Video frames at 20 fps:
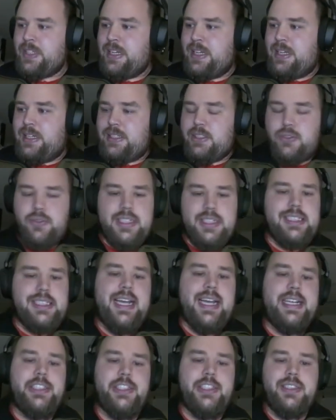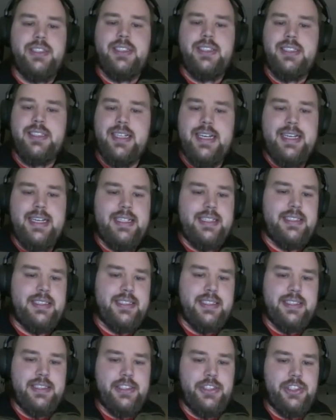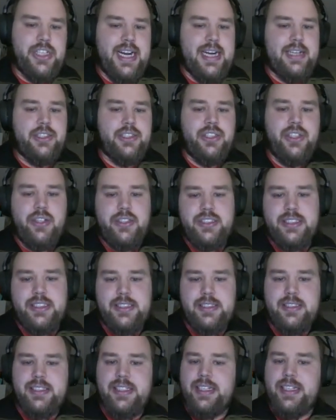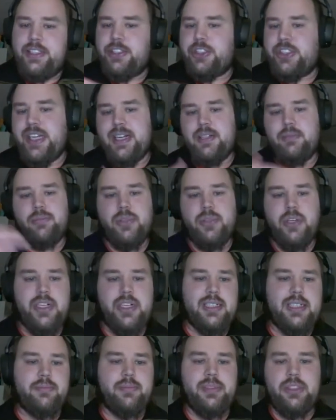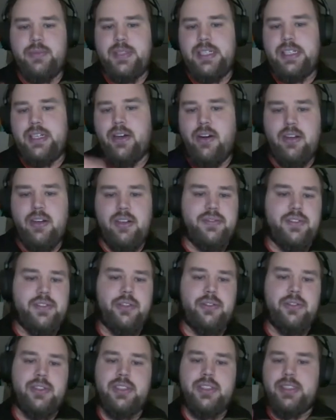translations and shared content and shared product between all of those